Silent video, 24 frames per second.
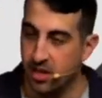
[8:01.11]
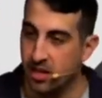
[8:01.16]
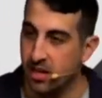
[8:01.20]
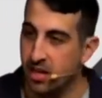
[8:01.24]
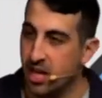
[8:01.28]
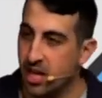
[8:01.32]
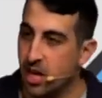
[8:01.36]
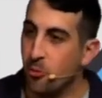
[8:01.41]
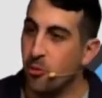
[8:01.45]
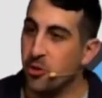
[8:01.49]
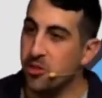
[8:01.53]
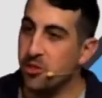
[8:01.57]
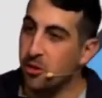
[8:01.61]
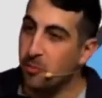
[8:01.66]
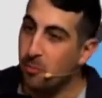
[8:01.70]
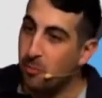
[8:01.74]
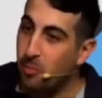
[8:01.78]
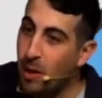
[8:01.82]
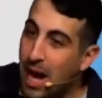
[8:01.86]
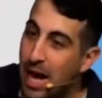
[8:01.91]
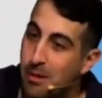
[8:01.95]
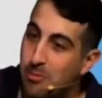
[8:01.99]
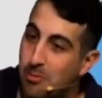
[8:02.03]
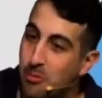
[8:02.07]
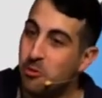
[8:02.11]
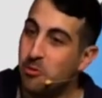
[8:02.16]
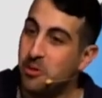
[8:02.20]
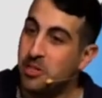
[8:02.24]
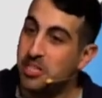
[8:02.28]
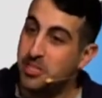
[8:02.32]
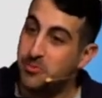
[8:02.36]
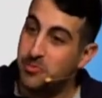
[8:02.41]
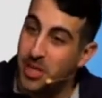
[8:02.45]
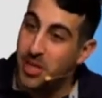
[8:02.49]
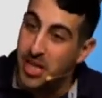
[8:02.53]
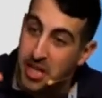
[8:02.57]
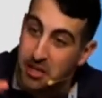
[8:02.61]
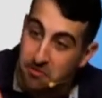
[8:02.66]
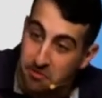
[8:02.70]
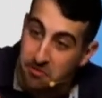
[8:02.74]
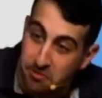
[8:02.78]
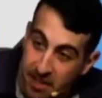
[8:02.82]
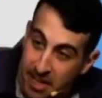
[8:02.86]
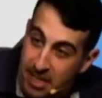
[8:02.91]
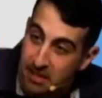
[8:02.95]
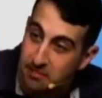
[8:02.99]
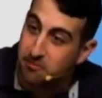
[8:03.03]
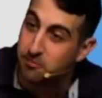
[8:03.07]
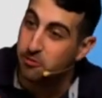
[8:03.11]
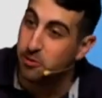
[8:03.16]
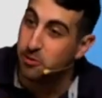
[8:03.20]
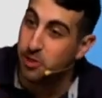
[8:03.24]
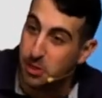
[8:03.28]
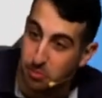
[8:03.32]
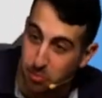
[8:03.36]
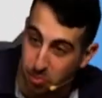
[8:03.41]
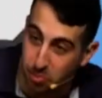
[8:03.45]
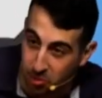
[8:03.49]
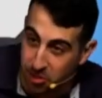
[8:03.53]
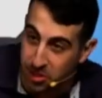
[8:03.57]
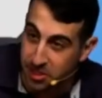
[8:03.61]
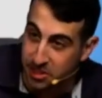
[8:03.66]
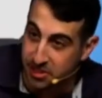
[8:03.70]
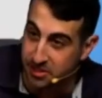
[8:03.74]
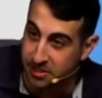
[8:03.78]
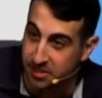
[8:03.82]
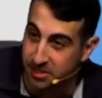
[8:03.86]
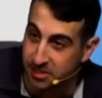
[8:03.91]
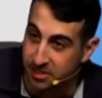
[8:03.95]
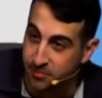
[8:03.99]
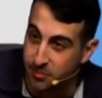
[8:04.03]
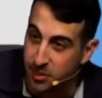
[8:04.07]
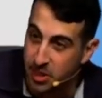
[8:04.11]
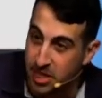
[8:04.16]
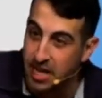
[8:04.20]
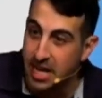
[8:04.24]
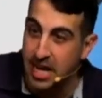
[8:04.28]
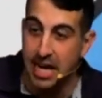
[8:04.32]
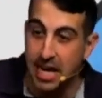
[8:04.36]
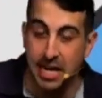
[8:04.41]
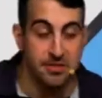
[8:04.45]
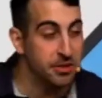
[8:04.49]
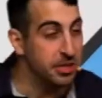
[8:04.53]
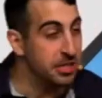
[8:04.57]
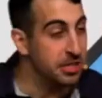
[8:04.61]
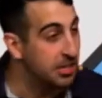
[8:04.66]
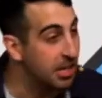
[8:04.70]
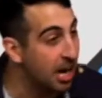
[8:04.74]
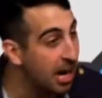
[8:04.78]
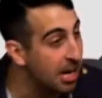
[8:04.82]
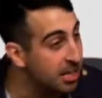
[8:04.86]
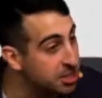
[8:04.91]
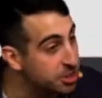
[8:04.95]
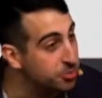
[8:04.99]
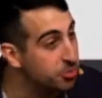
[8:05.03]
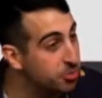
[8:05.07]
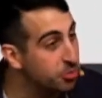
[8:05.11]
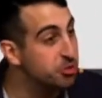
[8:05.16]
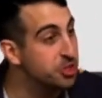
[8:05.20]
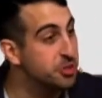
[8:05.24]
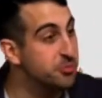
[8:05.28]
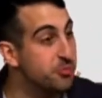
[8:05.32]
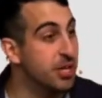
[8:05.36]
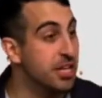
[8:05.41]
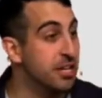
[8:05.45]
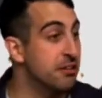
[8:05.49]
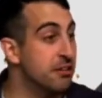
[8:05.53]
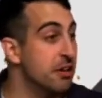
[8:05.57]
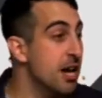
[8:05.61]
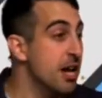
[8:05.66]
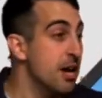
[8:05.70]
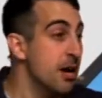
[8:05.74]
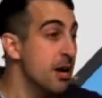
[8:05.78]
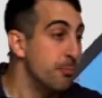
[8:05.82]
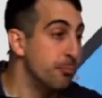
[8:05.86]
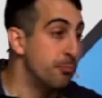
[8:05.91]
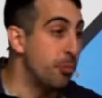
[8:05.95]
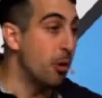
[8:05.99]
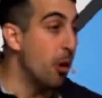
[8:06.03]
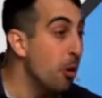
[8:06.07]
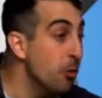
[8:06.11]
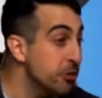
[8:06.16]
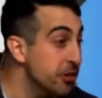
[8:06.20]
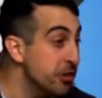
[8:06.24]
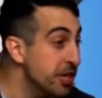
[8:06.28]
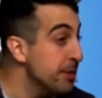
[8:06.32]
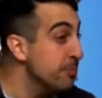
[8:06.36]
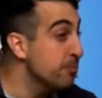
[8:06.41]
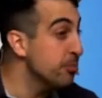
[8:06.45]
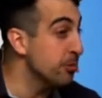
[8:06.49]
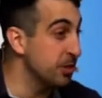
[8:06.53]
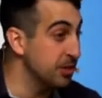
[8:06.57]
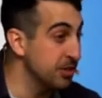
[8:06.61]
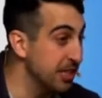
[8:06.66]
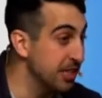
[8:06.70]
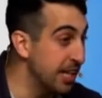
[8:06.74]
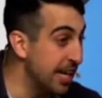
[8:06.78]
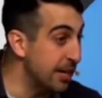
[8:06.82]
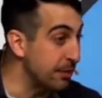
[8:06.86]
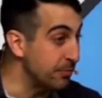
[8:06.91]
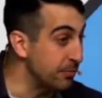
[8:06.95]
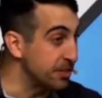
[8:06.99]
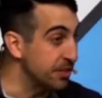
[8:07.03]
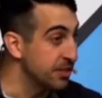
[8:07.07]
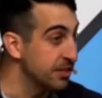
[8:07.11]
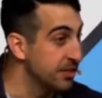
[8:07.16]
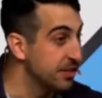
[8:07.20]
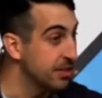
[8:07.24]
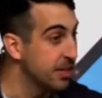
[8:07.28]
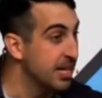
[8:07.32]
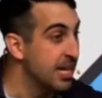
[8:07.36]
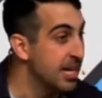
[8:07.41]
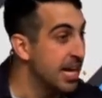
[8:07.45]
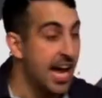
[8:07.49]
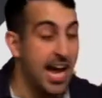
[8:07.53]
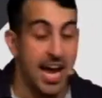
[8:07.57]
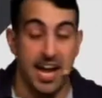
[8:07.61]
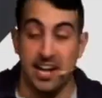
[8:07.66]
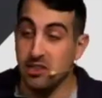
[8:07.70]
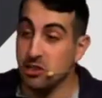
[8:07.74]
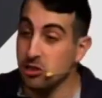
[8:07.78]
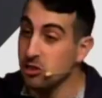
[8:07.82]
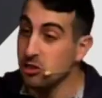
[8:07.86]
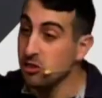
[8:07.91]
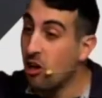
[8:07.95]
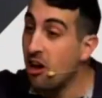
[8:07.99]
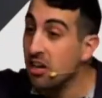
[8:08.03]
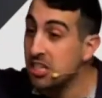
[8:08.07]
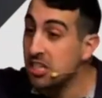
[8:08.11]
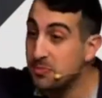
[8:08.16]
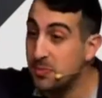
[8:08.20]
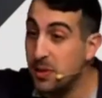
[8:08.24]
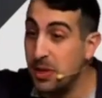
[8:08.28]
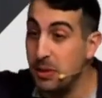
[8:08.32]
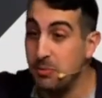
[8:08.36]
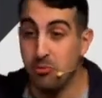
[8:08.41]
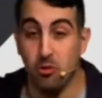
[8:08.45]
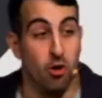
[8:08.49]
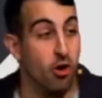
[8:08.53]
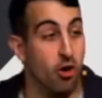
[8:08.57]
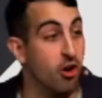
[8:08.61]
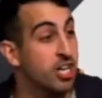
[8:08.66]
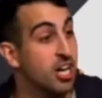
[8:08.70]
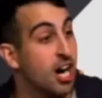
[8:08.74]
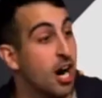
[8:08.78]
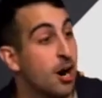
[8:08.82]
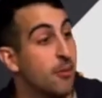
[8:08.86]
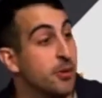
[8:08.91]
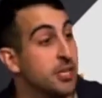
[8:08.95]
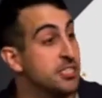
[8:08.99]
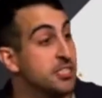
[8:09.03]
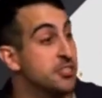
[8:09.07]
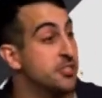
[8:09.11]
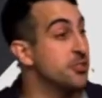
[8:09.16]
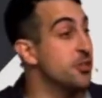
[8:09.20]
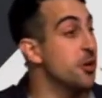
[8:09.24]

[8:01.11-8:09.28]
When the Bible is being faithfully preached and the gospel is being boldly proclaimed, and lost people are coming to know